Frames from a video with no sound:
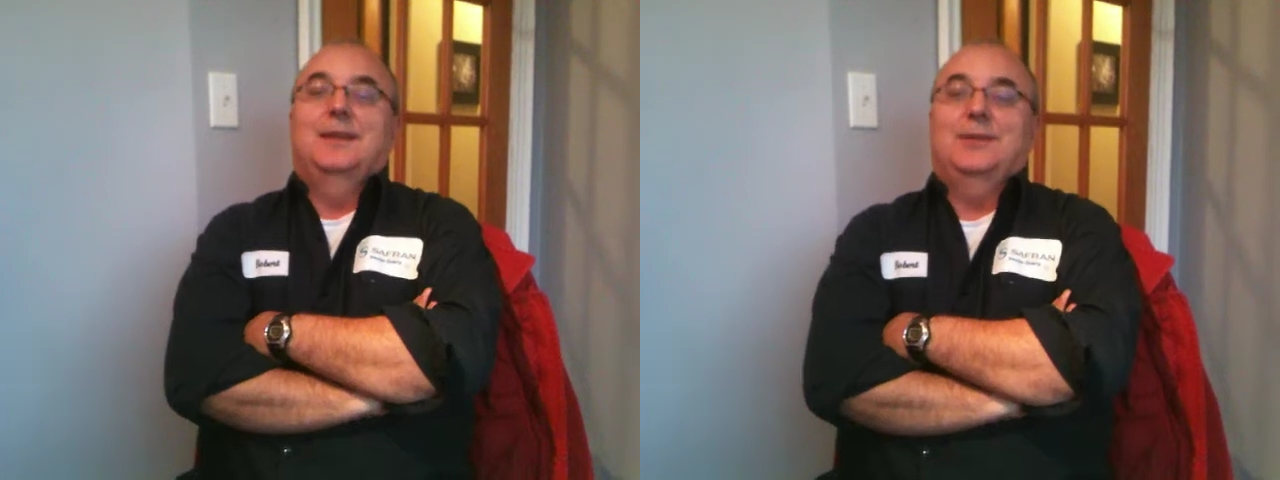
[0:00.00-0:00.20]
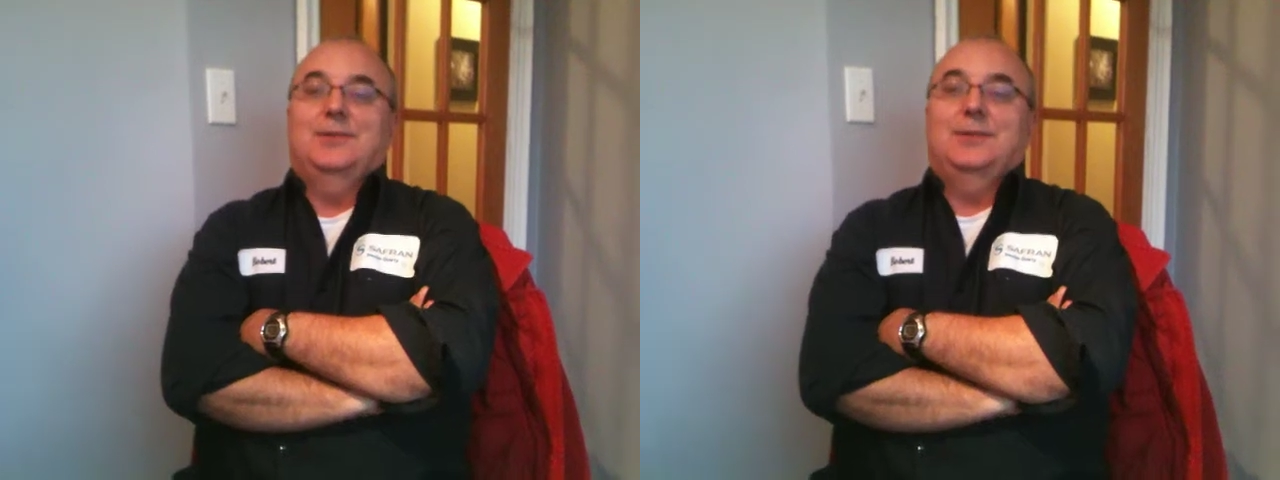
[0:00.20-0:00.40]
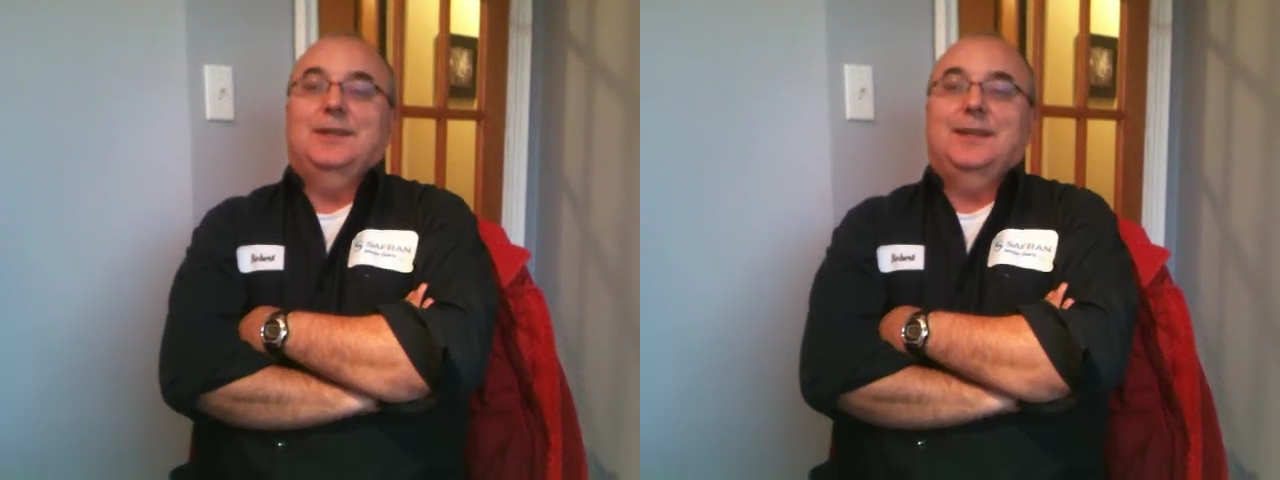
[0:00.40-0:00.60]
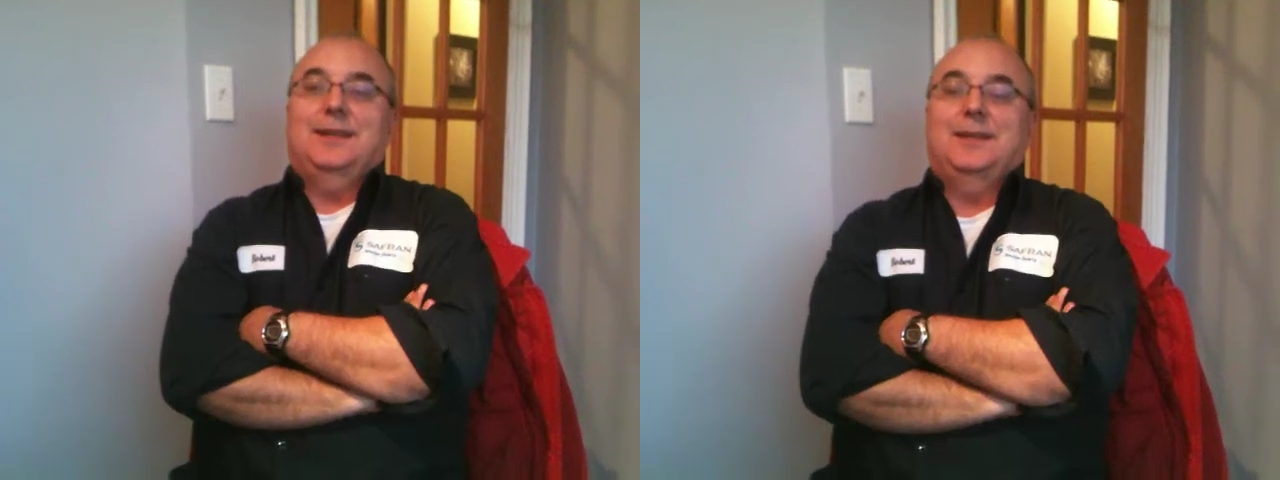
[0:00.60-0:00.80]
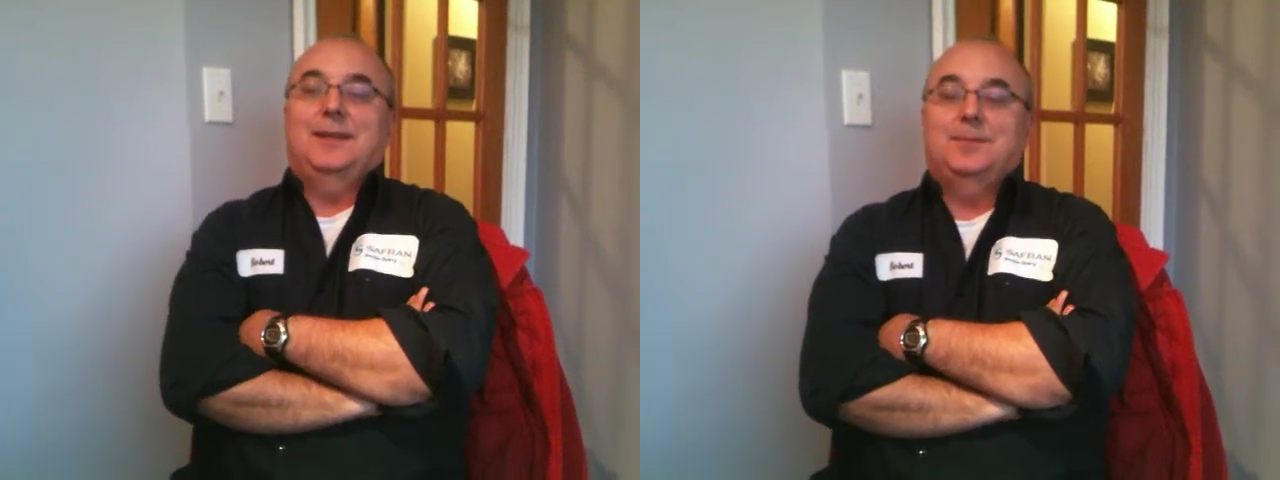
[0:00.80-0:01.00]
Hello,
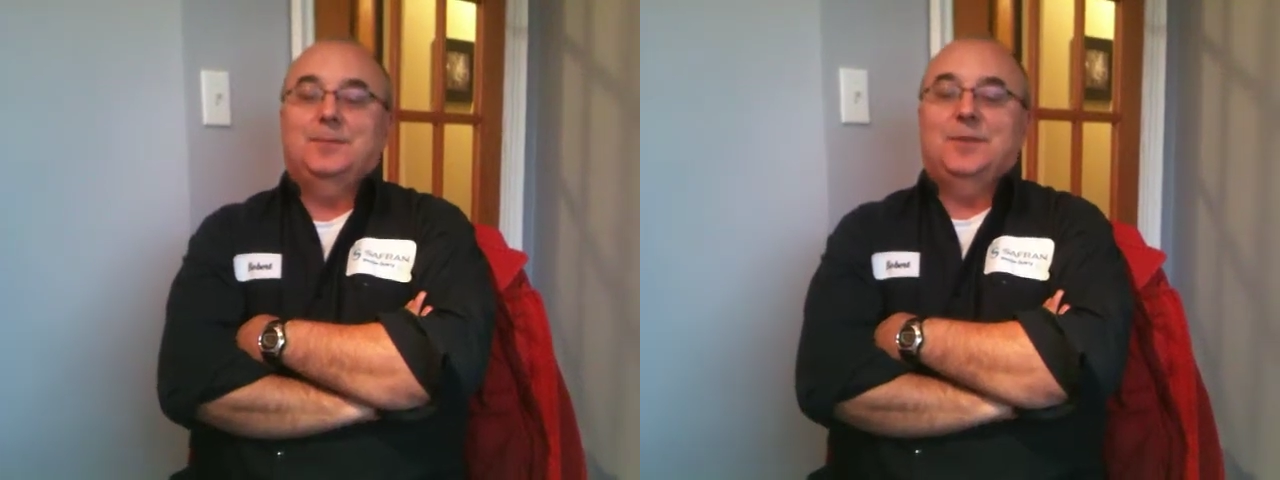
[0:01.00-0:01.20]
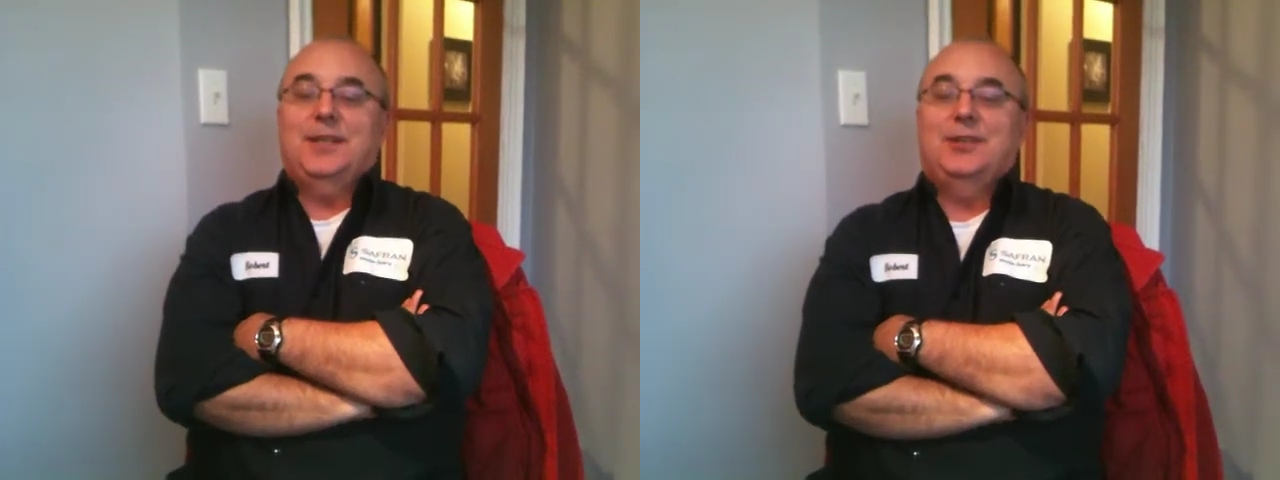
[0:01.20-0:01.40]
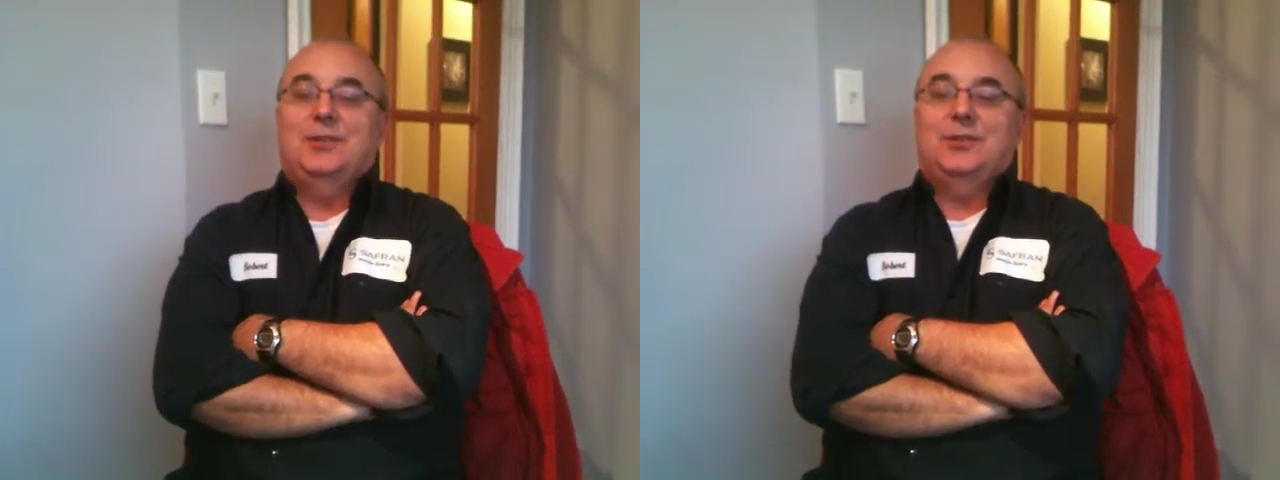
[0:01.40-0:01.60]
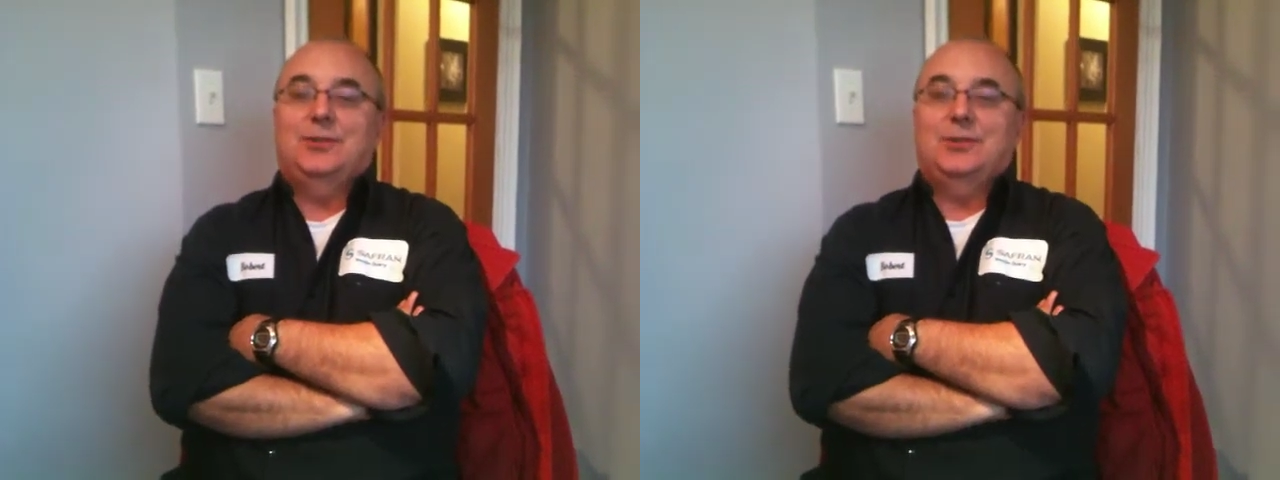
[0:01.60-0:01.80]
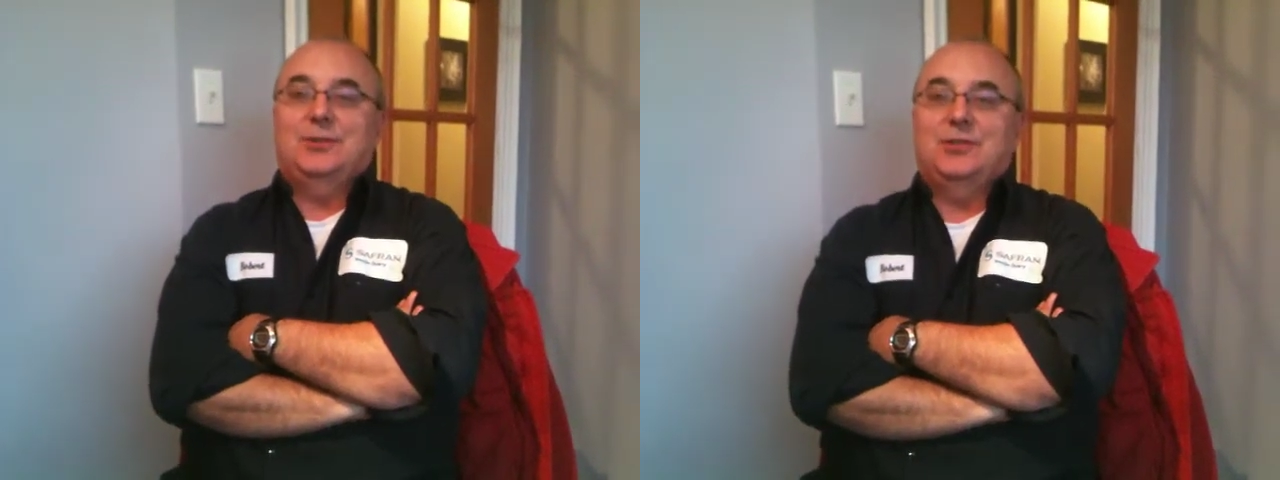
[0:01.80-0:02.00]
I'm here
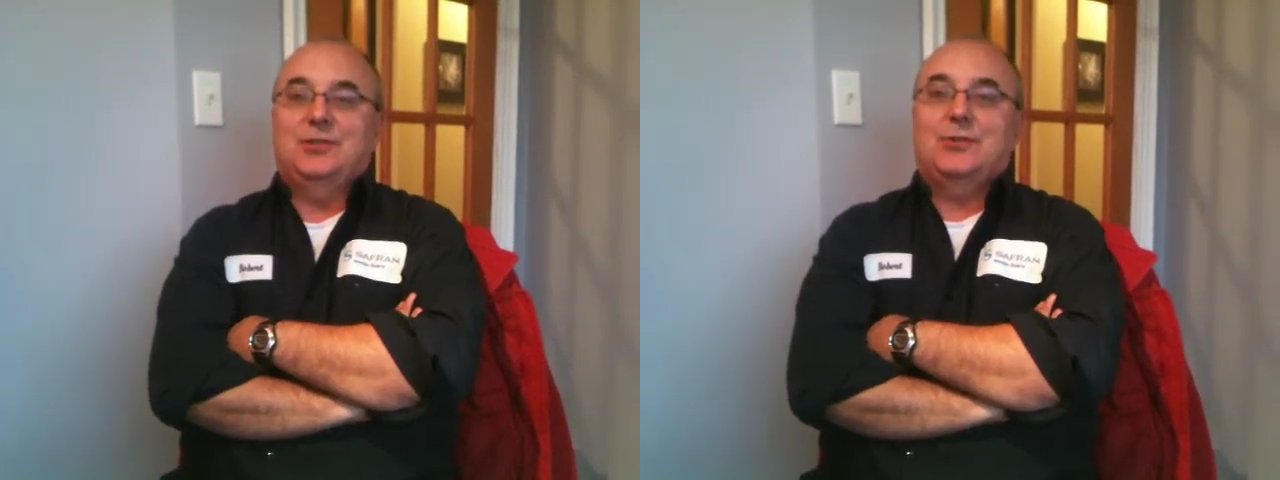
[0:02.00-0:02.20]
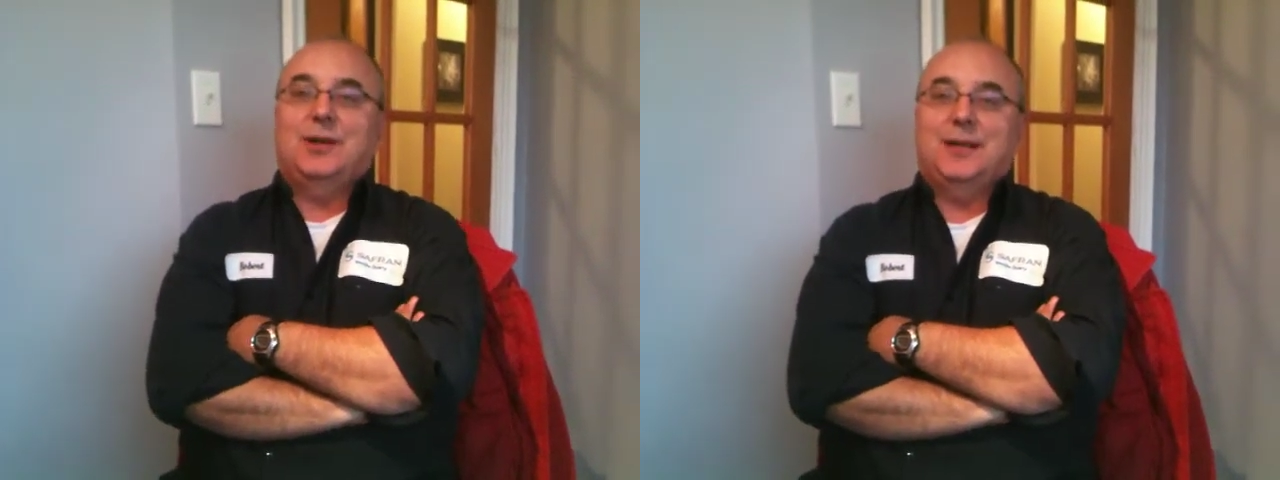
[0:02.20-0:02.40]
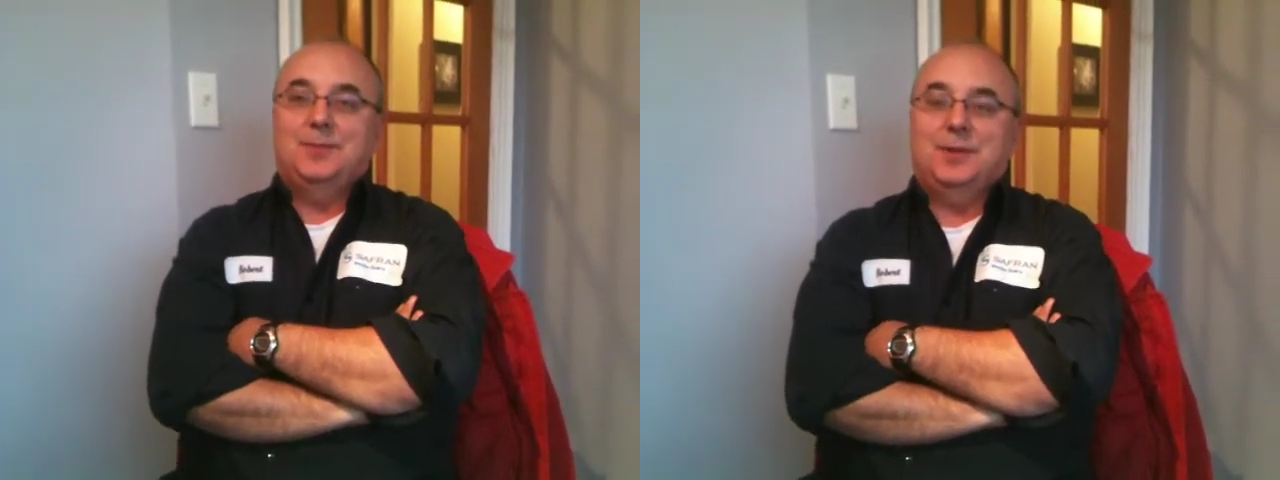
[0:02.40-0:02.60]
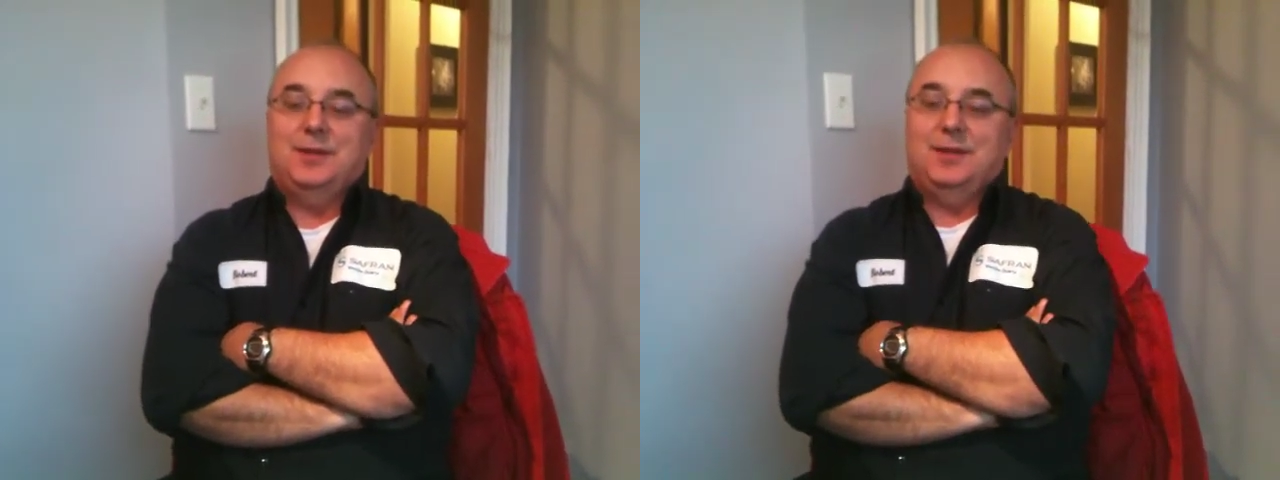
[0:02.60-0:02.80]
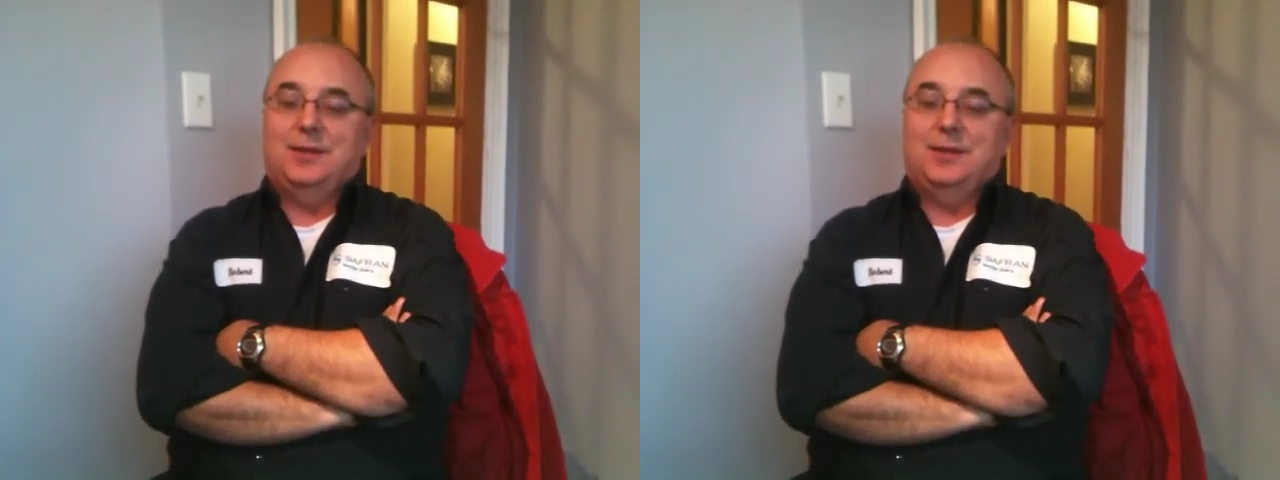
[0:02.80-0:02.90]
to describe